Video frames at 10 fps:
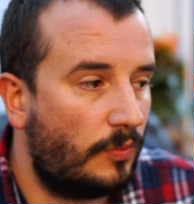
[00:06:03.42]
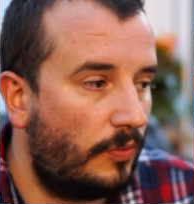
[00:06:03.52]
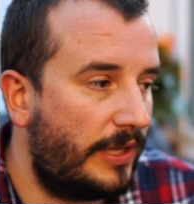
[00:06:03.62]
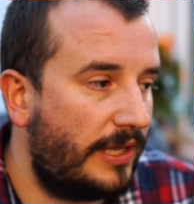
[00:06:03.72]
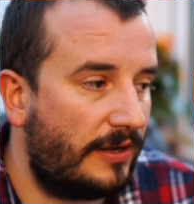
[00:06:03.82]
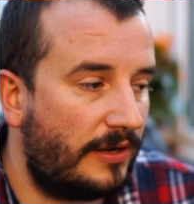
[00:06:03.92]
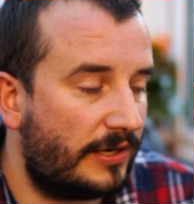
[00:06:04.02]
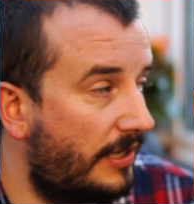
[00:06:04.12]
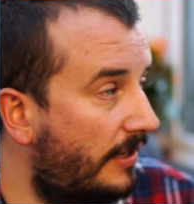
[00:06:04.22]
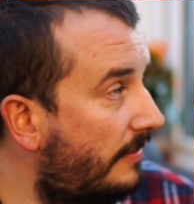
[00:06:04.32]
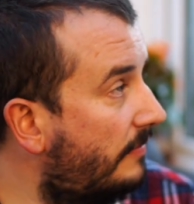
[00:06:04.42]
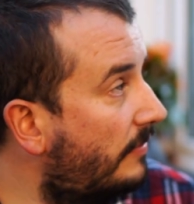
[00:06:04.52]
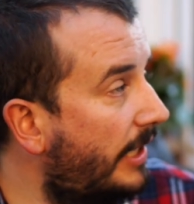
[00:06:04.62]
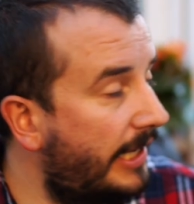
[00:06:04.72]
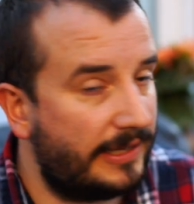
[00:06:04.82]
where kind of
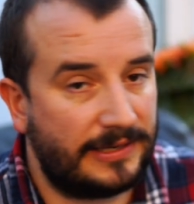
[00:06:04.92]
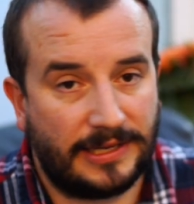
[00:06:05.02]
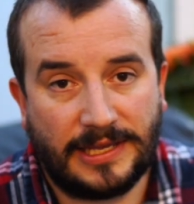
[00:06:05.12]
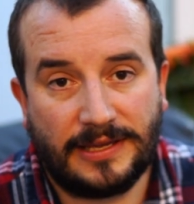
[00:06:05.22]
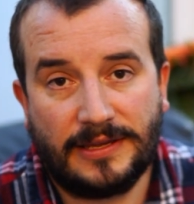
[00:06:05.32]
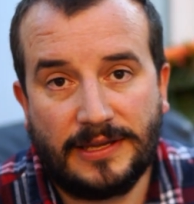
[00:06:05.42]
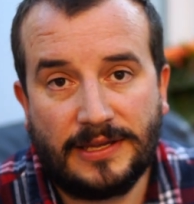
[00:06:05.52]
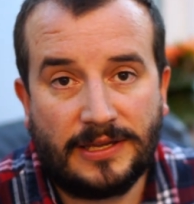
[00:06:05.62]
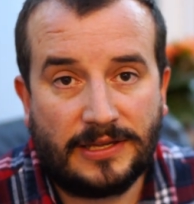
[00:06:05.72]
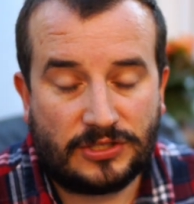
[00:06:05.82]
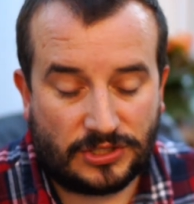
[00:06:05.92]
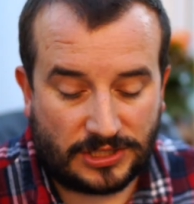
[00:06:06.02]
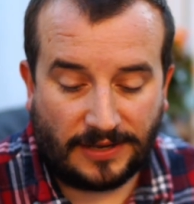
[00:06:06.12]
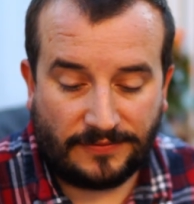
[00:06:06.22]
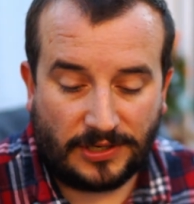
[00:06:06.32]
late at night, just
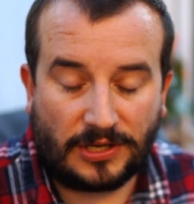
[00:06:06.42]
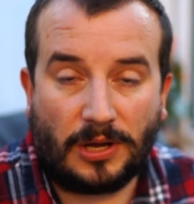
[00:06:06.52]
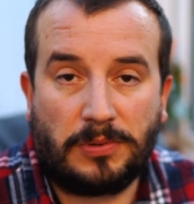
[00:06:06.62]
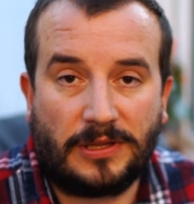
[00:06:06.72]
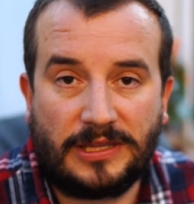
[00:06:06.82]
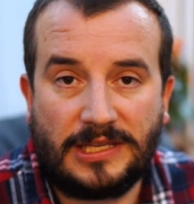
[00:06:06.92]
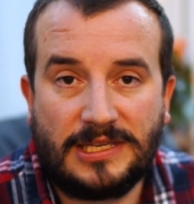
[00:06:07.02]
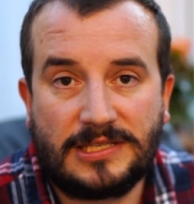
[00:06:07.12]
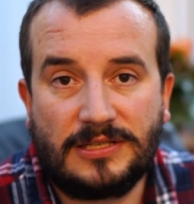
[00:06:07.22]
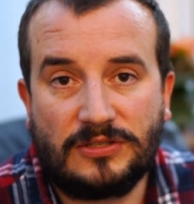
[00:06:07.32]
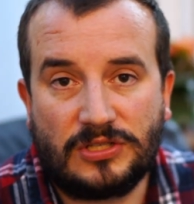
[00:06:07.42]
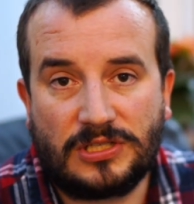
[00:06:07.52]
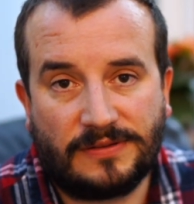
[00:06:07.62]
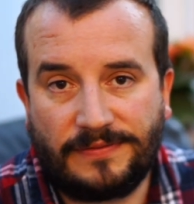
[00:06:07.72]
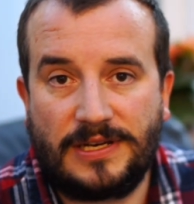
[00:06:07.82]
having a couple of these
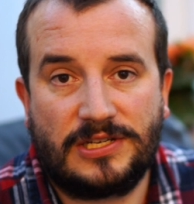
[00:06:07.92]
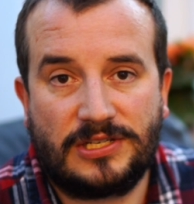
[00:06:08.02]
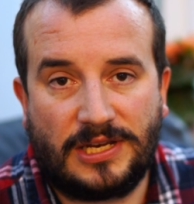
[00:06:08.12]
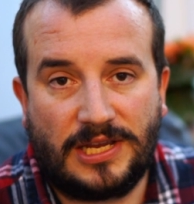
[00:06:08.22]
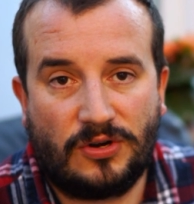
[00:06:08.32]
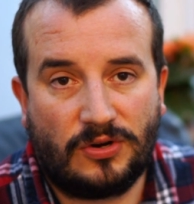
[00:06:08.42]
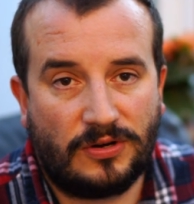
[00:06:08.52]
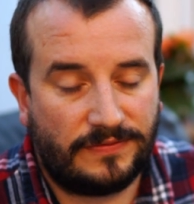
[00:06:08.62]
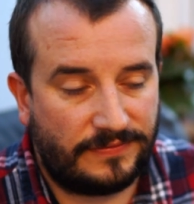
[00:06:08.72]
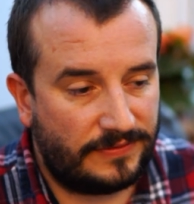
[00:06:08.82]
just to finish the night off.